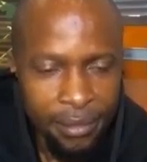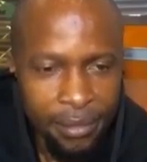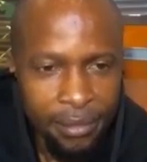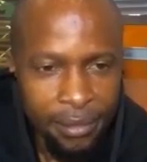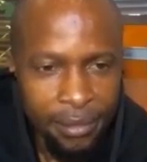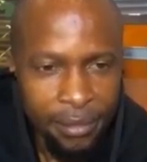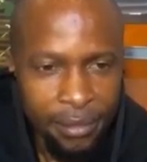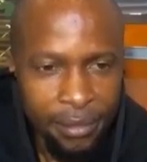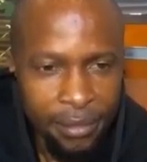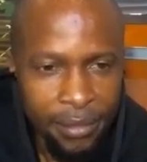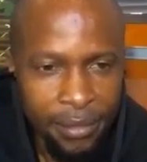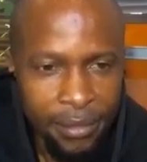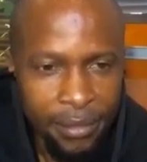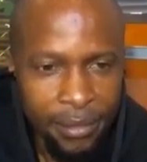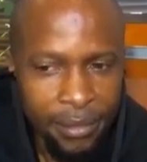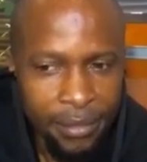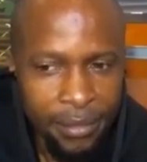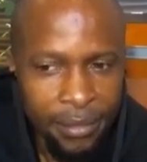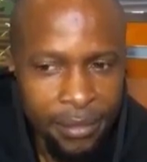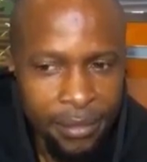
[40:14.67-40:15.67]

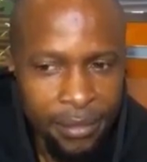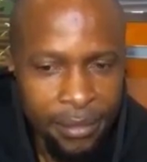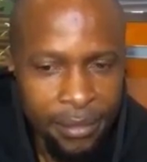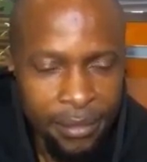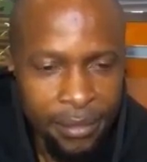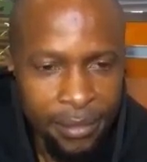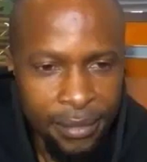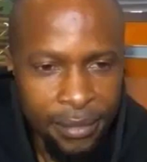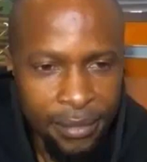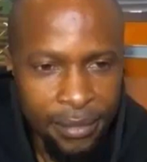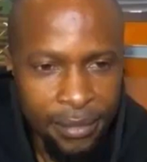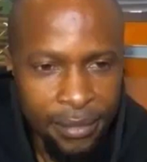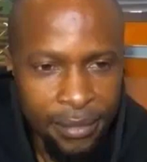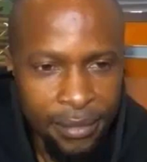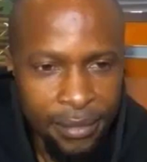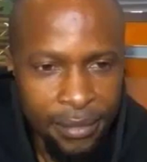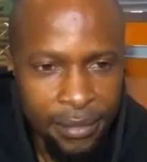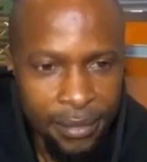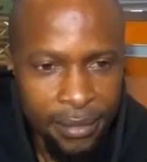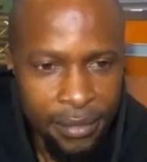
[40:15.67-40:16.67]

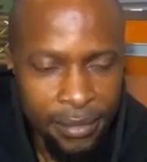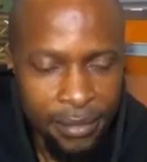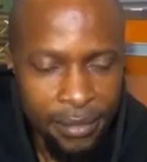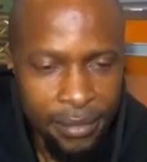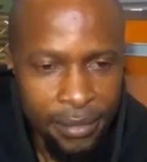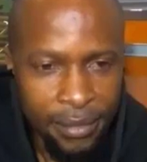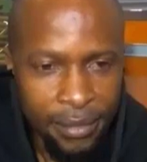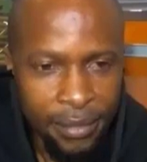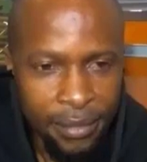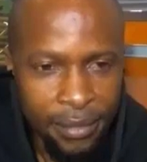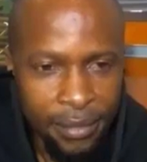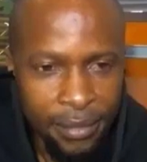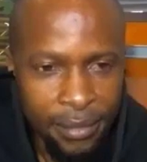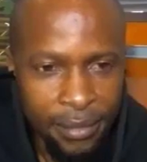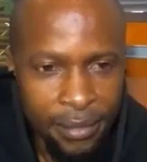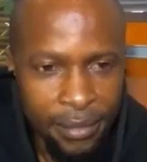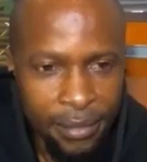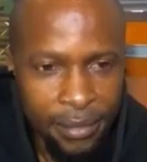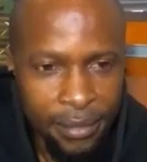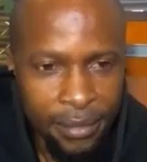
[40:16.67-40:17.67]

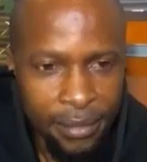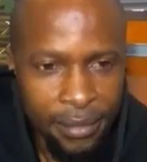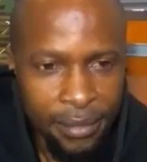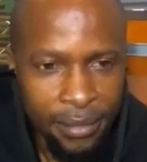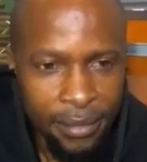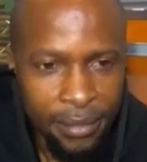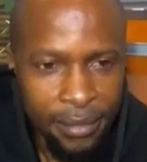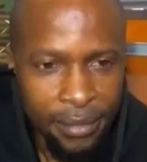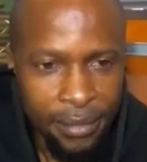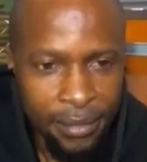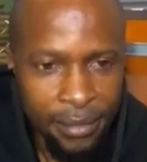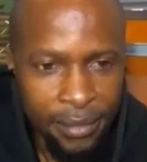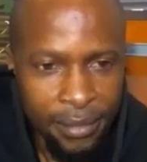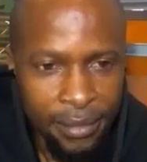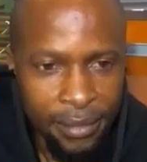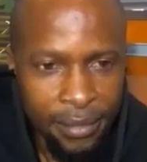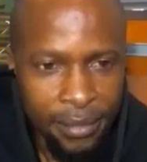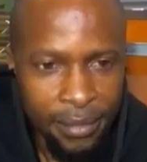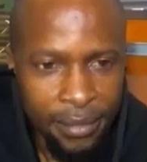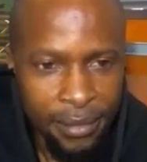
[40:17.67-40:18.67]

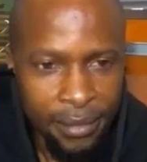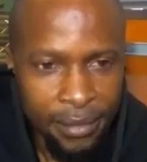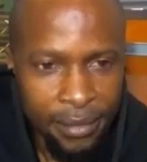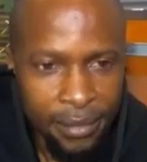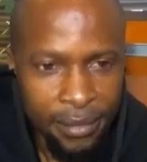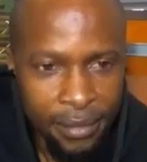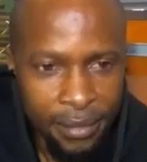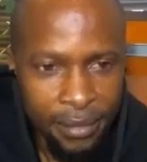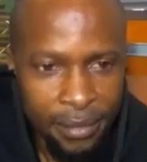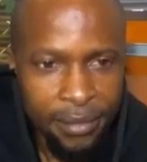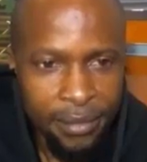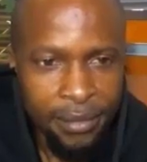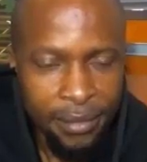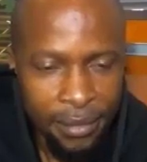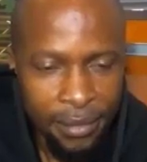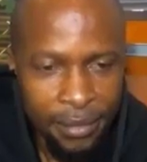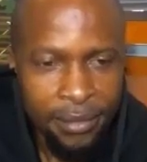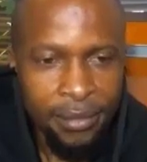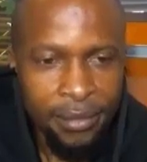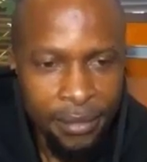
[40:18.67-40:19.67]

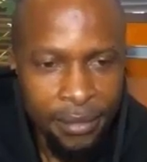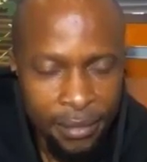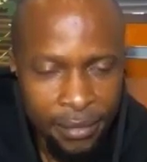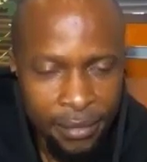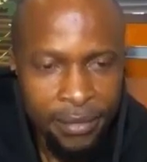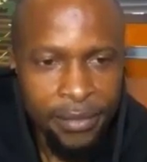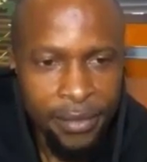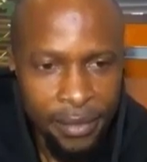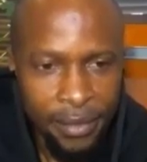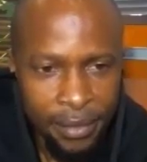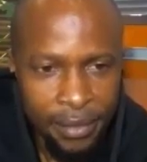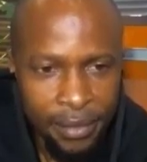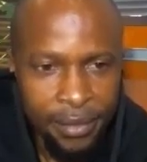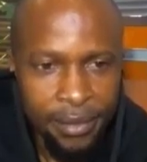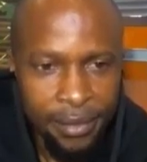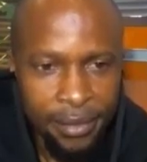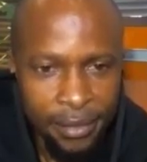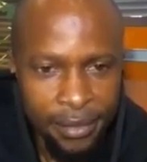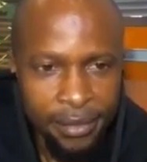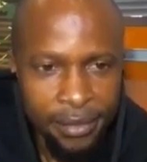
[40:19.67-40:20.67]

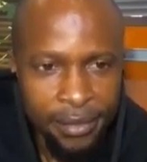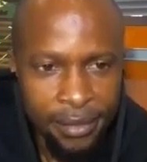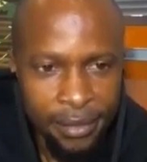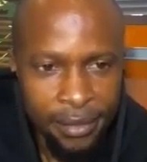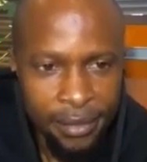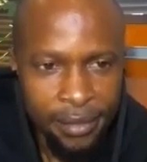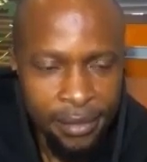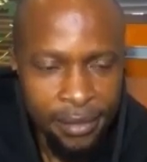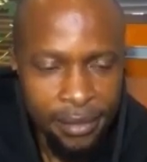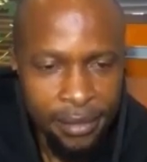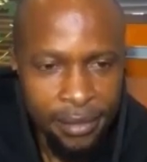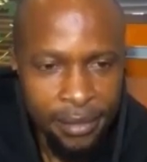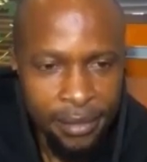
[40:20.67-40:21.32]
This person isn't speaking.